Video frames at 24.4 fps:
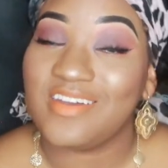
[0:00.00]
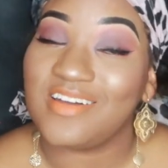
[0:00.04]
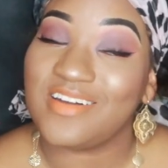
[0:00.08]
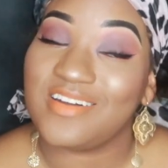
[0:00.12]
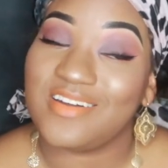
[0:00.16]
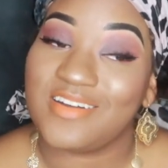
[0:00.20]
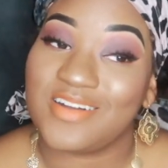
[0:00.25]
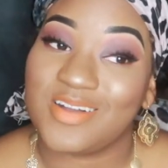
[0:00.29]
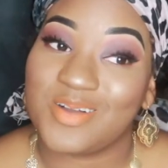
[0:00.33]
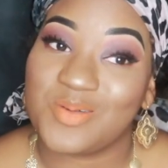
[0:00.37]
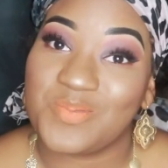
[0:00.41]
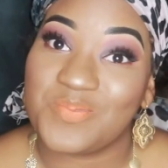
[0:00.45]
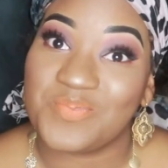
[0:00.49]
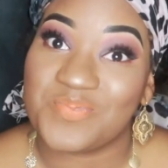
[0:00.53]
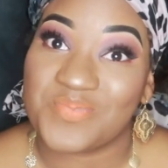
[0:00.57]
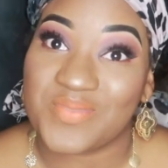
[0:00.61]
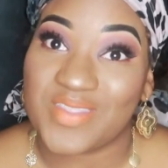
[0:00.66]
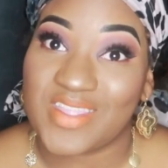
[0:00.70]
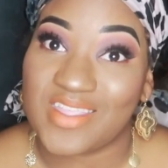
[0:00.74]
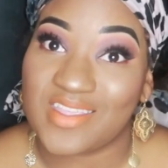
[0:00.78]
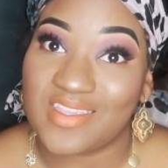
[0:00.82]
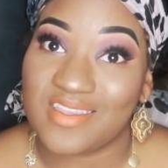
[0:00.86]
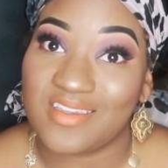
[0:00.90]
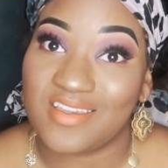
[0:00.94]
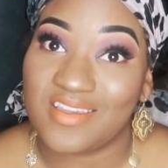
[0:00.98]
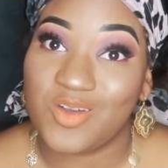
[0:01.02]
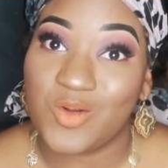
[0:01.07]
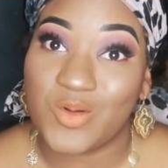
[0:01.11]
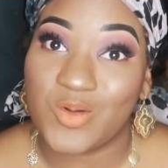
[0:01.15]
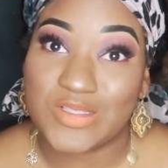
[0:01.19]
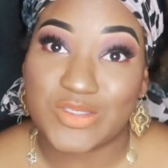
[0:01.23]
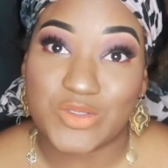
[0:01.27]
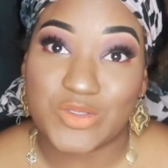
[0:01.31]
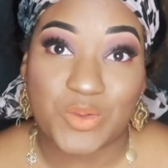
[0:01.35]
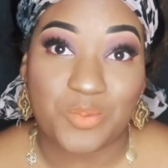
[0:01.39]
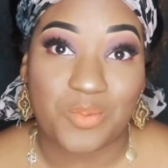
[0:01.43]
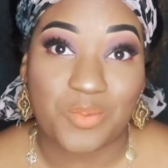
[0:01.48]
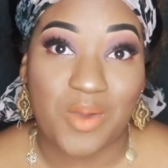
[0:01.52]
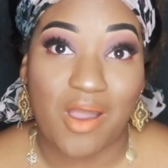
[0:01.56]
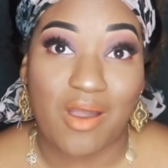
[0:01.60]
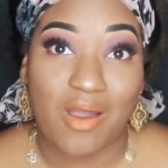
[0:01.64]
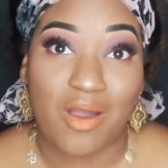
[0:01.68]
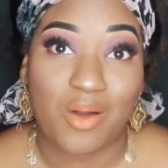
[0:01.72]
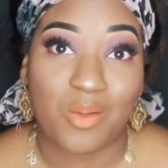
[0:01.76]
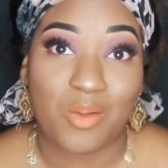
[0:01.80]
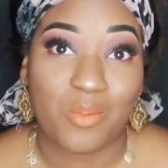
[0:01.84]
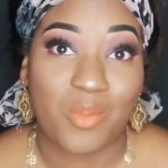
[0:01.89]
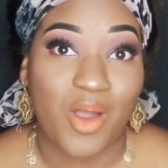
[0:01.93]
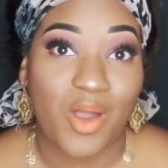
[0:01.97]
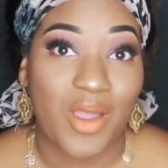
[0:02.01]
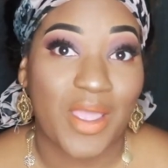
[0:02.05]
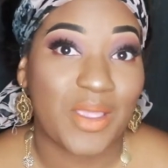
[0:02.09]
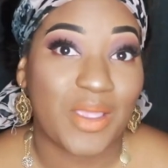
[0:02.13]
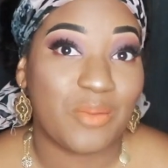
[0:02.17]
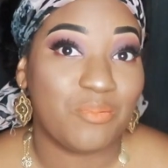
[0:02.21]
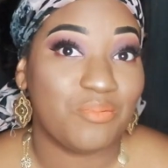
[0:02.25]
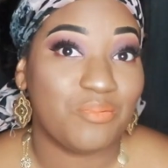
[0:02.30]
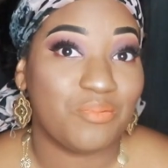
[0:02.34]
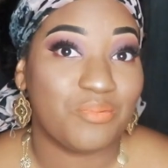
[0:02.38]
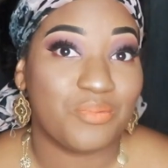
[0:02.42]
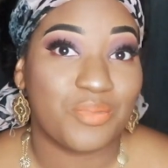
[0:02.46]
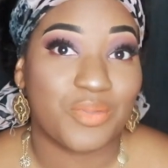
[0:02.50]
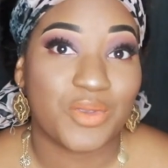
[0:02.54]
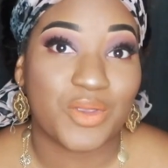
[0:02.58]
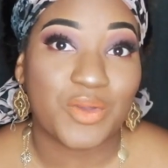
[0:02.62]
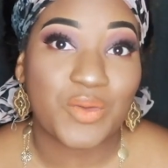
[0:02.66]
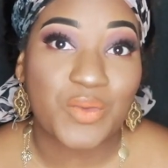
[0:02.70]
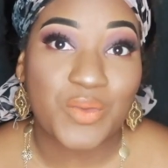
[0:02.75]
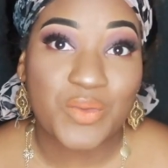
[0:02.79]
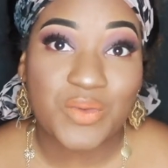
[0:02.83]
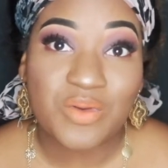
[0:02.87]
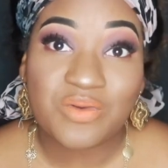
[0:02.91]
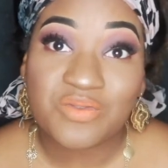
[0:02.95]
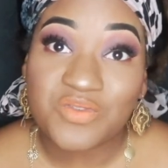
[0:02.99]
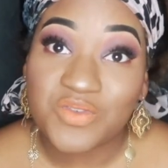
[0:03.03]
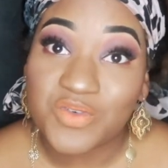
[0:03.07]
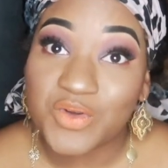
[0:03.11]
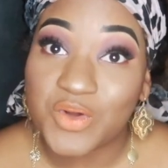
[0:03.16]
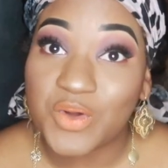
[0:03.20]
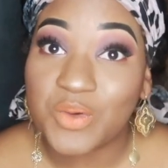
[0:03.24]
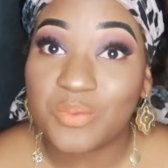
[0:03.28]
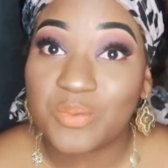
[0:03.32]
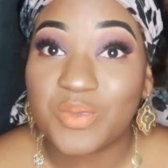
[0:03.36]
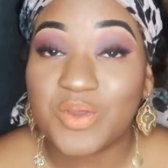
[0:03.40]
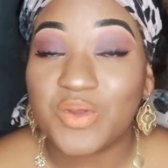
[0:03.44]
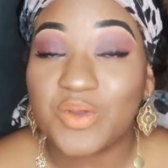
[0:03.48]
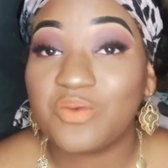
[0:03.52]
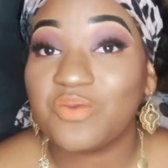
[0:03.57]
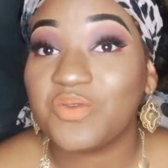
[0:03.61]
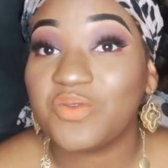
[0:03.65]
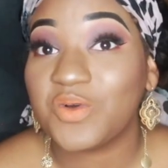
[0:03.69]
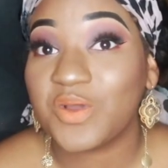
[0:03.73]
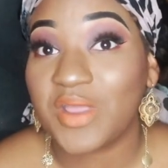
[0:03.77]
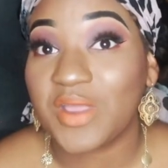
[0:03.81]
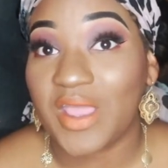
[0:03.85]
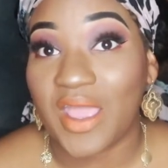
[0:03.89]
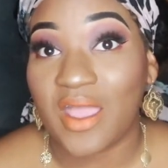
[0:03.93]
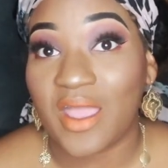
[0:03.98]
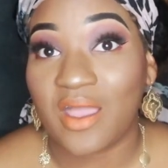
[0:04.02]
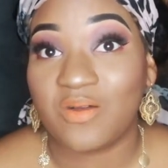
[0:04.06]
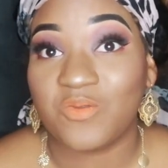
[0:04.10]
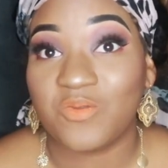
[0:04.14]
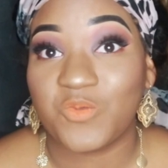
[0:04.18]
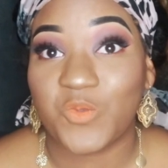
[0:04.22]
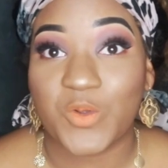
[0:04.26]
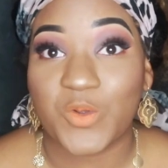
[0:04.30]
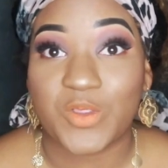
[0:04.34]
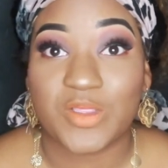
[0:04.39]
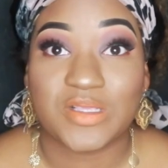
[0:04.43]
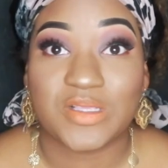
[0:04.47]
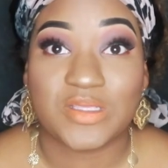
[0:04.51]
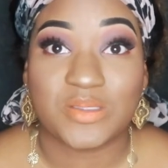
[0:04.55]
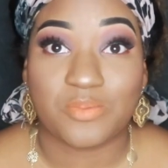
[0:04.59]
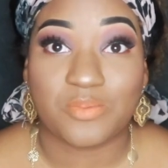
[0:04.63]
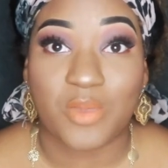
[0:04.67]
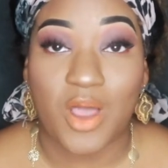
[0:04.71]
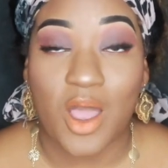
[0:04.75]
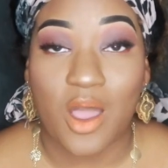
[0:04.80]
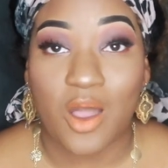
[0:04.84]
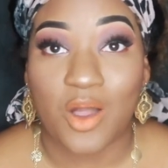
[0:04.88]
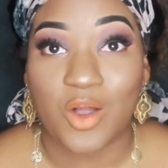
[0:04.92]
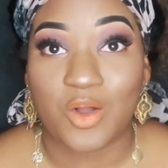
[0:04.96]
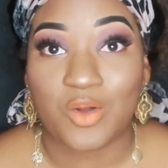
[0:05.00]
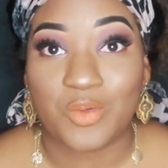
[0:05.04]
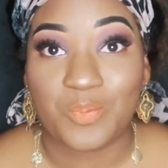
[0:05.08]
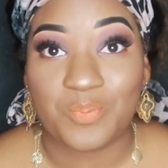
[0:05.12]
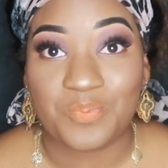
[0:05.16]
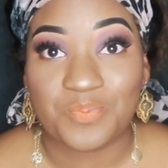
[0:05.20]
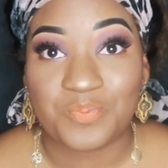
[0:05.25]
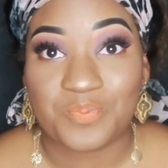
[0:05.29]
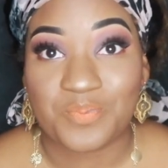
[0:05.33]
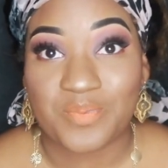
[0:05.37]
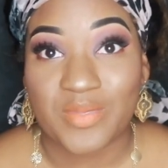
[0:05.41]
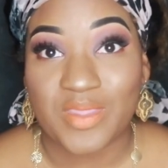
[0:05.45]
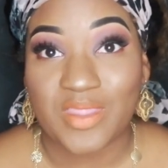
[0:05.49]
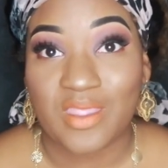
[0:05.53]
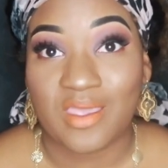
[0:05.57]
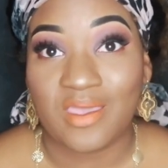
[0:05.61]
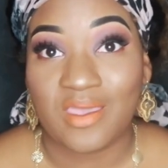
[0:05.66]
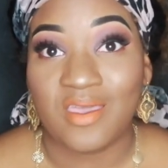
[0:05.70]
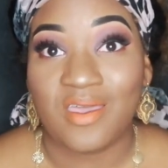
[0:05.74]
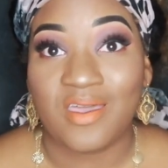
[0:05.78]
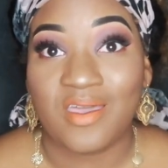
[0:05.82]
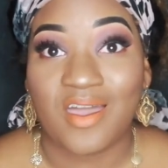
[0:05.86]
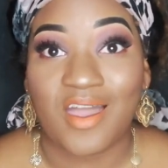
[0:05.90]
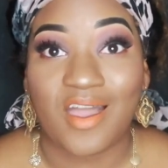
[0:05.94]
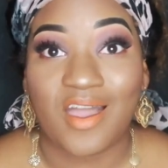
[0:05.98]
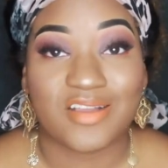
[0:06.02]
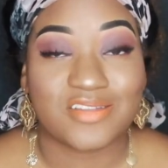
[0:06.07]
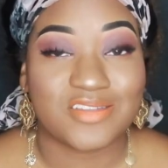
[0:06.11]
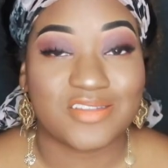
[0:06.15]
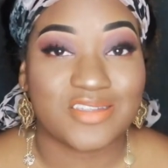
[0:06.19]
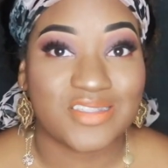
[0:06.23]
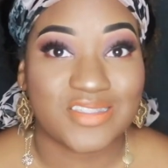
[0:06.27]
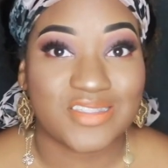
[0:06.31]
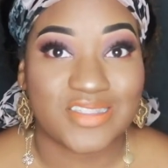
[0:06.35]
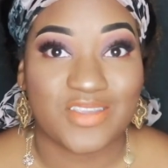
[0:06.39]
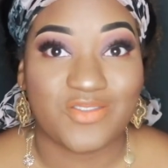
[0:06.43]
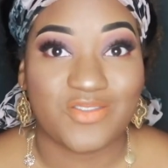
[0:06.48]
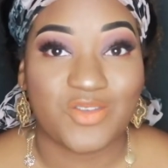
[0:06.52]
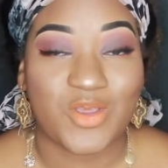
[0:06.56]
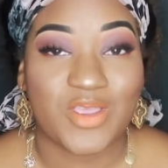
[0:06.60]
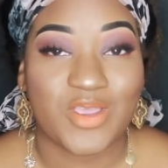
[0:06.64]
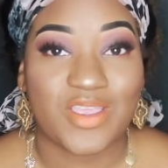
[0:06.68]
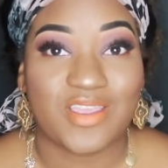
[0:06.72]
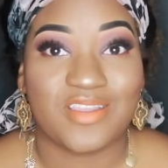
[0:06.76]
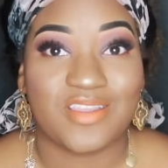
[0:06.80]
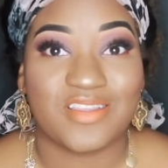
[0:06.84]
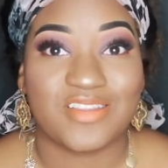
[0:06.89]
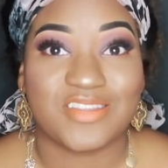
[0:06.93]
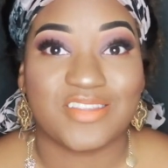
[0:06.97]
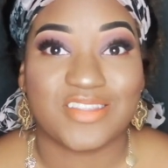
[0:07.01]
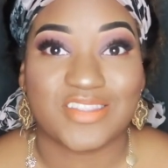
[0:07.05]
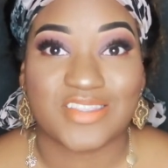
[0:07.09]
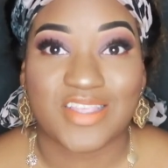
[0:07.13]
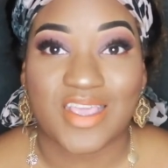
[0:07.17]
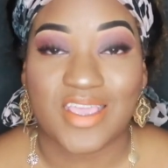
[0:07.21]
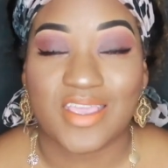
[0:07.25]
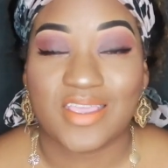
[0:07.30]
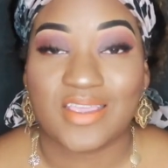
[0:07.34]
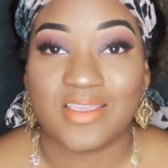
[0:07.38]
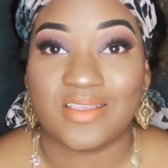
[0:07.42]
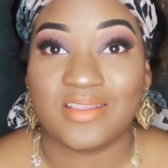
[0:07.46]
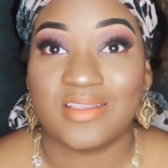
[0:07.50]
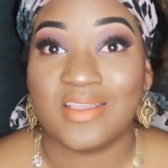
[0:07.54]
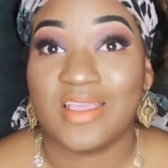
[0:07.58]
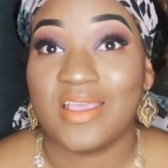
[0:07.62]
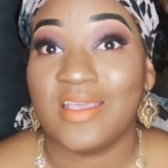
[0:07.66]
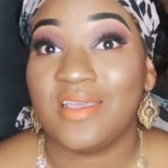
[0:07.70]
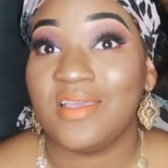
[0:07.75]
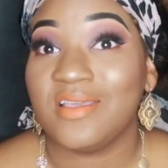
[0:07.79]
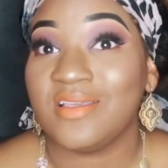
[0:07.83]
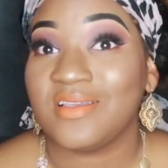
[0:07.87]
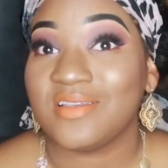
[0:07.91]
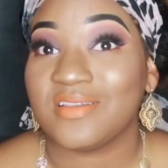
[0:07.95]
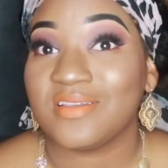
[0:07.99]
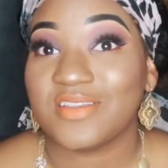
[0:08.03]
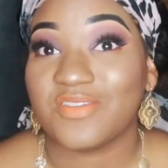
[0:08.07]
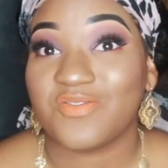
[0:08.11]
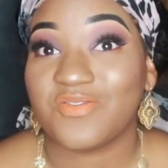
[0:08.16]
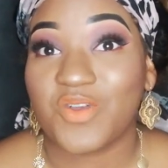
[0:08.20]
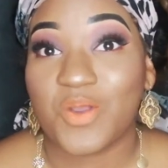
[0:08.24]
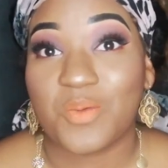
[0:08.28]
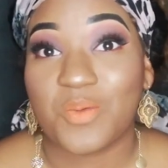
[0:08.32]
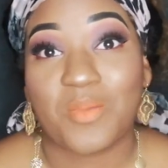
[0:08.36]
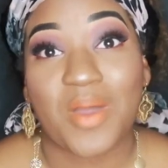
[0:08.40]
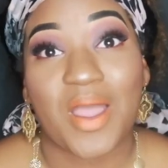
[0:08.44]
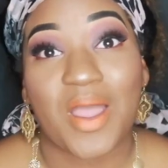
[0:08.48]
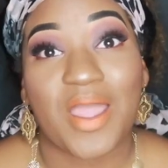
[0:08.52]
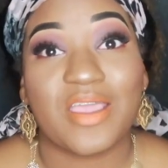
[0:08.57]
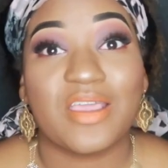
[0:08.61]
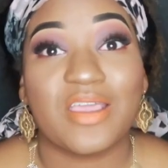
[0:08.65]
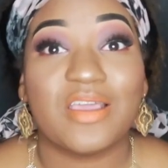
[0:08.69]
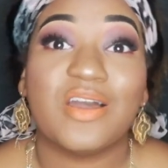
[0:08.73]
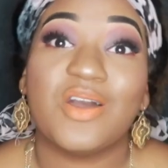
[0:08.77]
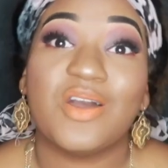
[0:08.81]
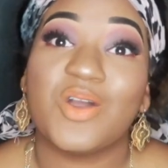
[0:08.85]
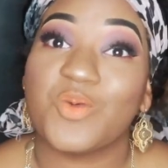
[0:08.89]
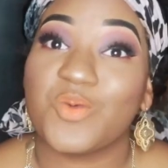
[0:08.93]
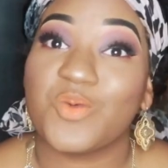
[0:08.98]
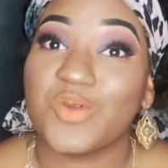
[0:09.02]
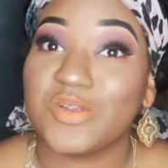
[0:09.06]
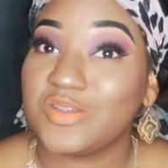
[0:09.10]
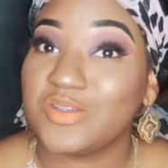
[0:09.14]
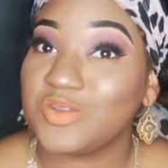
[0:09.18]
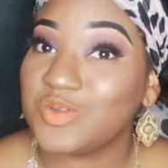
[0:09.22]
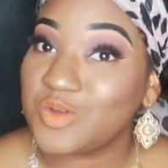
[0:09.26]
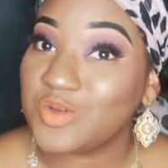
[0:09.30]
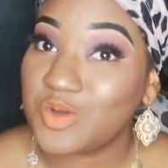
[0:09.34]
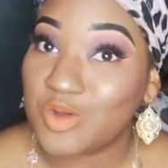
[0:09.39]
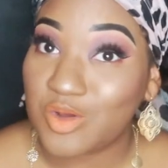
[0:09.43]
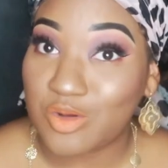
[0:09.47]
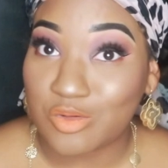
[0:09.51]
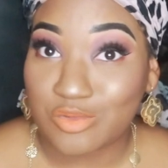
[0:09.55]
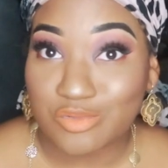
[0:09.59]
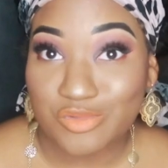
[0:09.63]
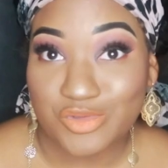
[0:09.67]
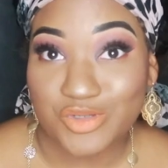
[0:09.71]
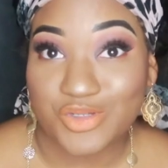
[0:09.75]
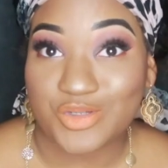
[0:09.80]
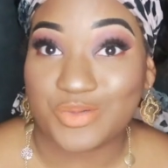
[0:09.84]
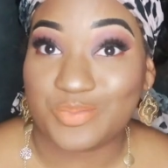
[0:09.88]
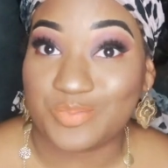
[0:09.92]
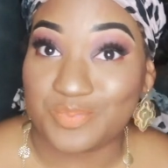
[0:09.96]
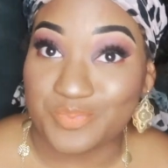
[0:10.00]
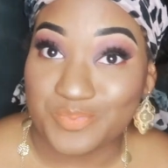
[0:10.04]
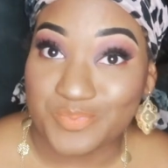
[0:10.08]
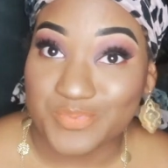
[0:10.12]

Um, going to a ball. Bought a beautiful, beautiful gown for this ball. I'll just give you a hint and say from my original culture,